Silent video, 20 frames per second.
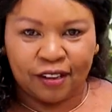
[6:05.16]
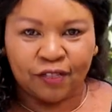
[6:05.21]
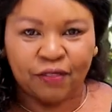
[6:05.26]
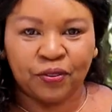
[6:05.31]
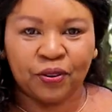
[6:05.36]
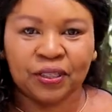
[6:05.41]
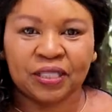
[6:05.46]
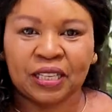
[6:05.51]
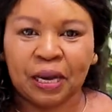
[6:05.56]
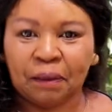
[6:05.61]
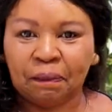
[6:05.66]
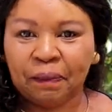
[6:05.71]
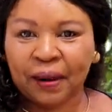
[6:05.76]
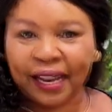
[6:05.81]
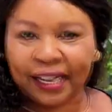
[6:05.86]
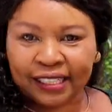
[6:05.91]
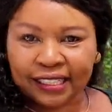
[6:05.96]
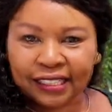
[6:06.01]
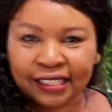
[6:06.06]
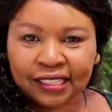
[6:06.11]
for
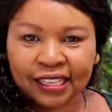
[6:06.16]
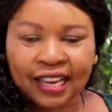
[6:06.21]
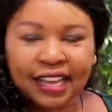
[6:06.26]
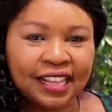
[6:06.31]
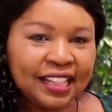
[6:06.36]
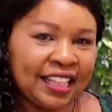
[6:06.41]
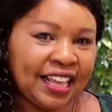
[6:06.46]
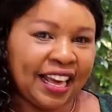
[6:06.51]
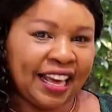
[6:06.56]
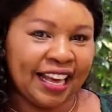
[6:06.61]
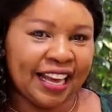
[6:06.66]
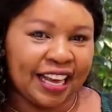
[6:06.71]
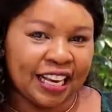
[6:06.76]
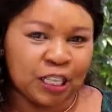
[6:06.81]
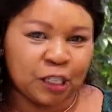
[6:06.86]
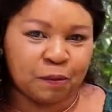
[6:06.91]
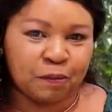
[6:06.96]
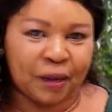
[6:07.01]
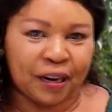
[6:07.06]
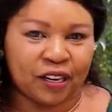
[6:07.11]
chapatis, the
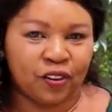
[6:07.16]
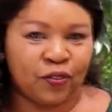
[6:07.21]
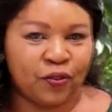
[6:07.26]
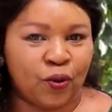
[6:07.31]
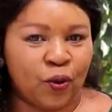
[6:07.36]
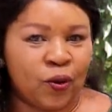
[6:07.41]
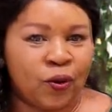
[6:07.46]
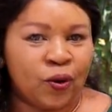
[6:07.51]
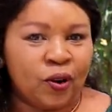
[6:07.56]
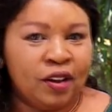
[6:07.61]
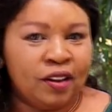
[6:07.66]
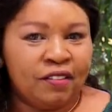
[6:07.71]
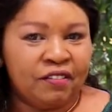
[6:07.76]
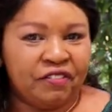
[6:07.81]
expert for